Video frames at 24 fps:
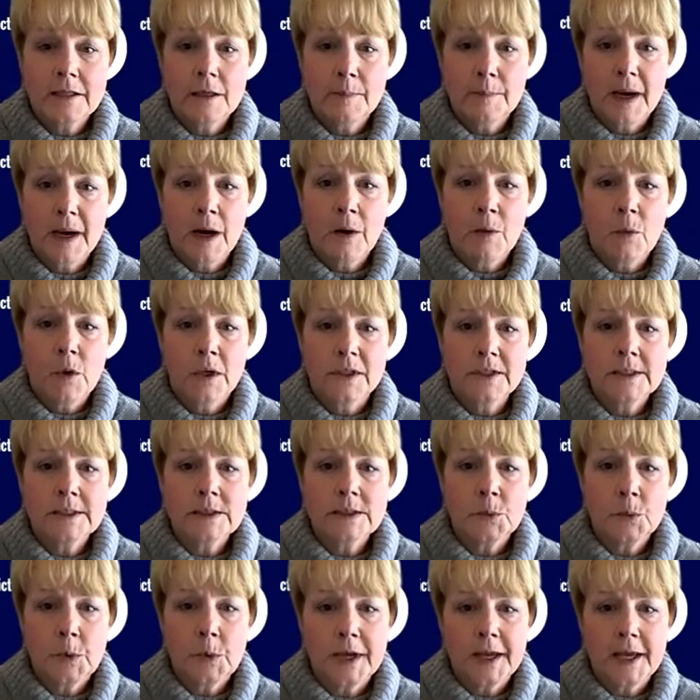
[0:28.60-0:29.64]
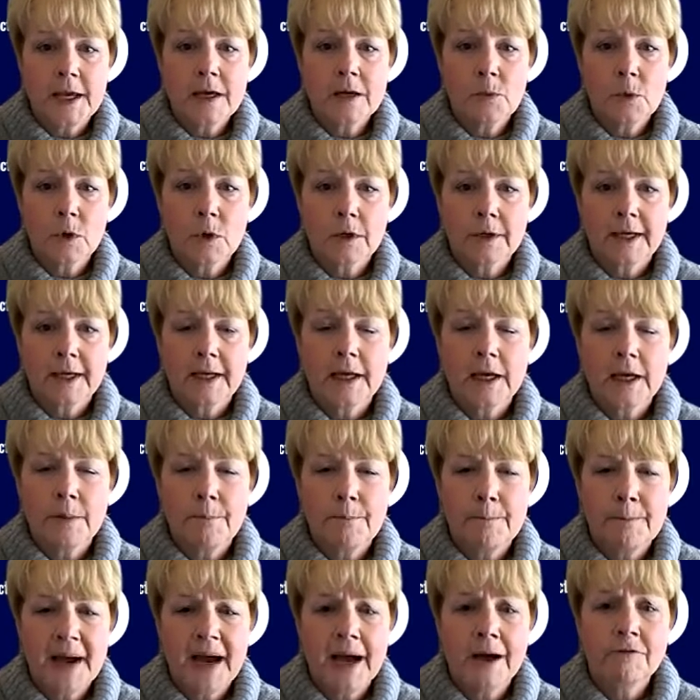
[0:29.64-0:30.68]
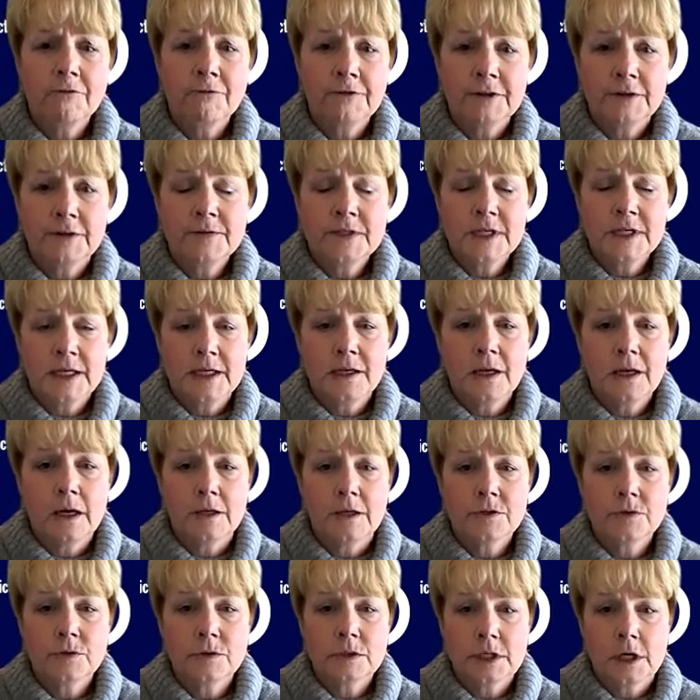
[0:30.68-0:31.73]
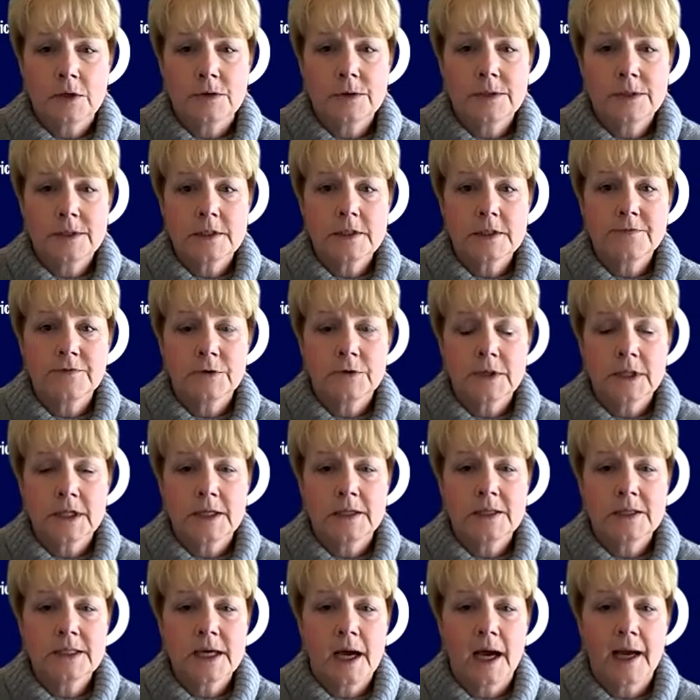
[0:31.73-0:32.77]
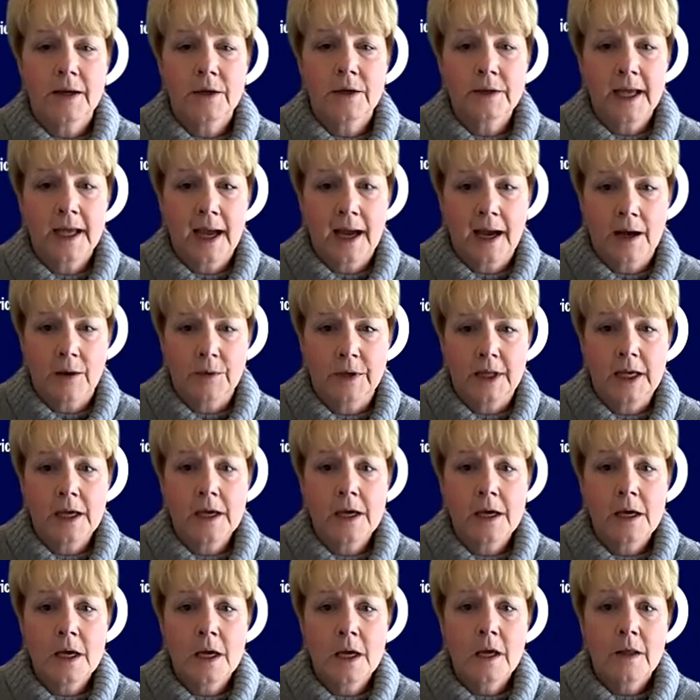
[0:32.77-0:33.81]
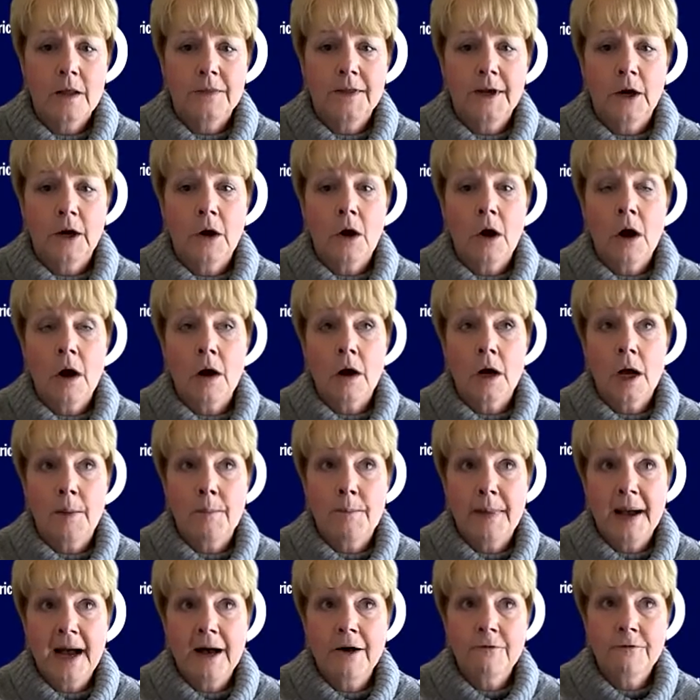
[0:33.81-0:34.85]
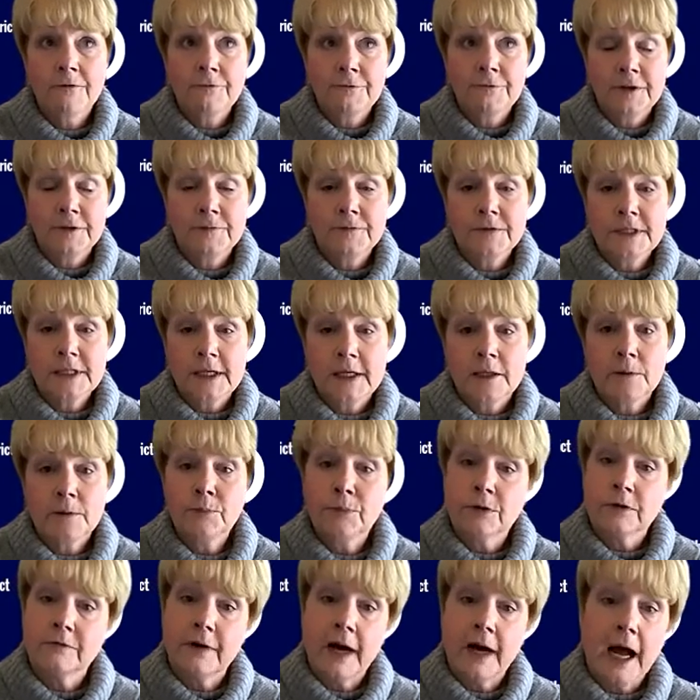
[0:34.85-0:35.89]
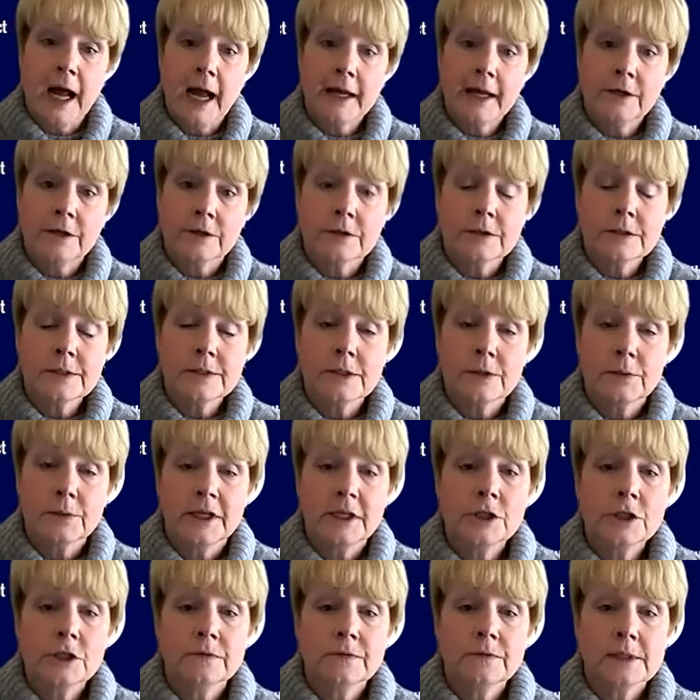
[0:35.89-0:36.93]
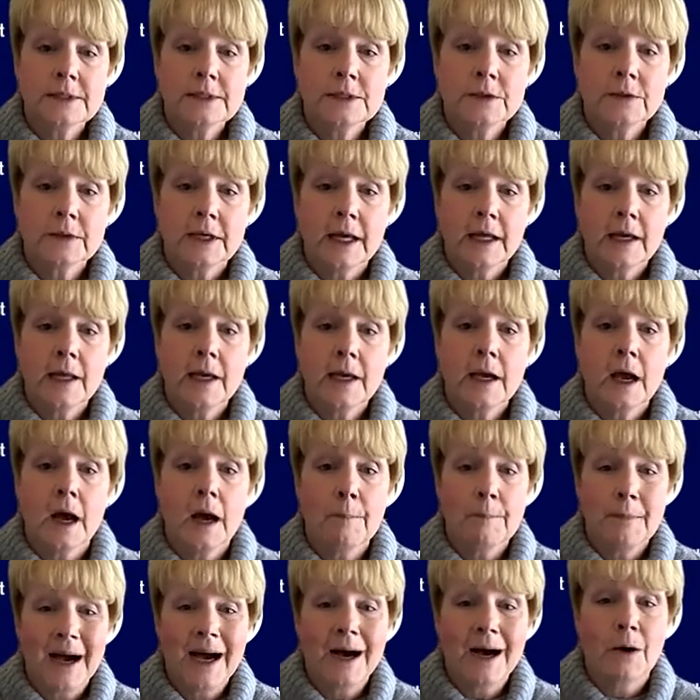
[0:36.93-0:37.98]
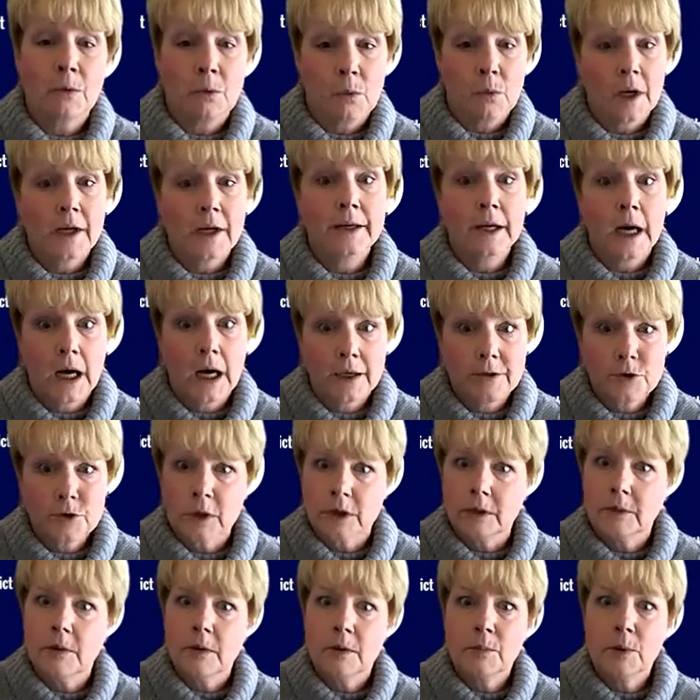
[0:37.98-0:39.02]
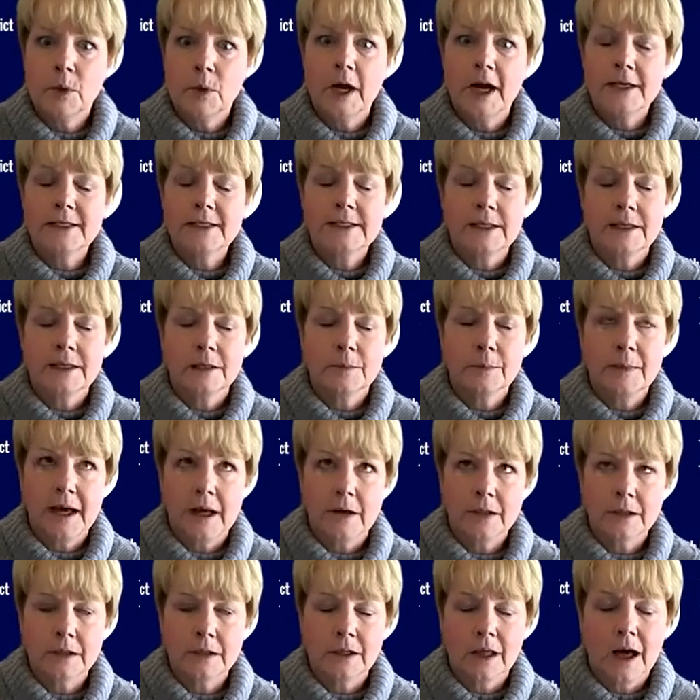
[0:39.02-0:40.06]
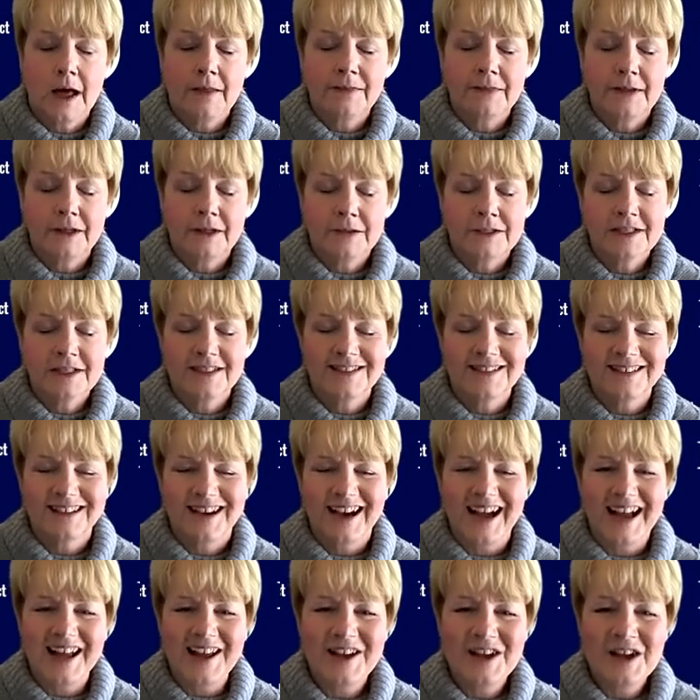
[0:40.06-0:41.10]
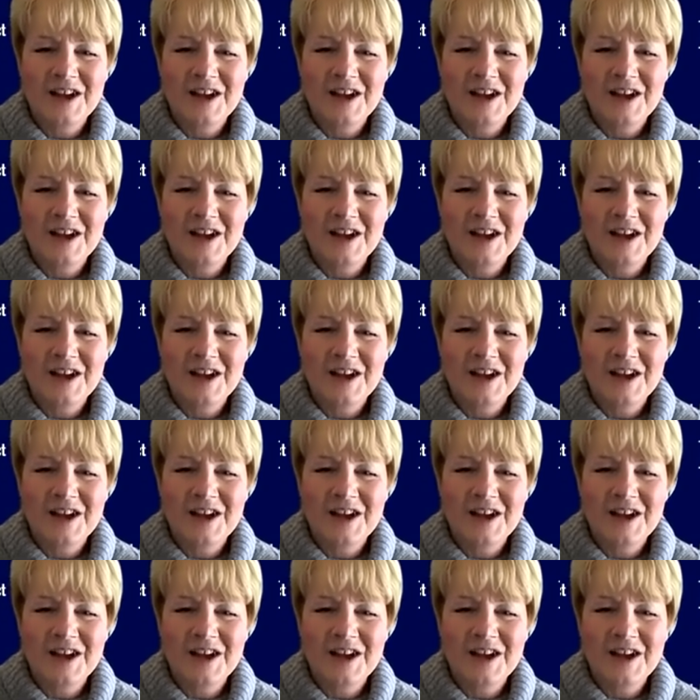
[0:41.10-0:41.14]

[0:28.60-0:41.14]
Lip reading: about once a week. We're getting about 1,500 doses for the entire county. There are about 15 providers, so each of us are getting about 100. Boy, I said about a lot there, didn't I?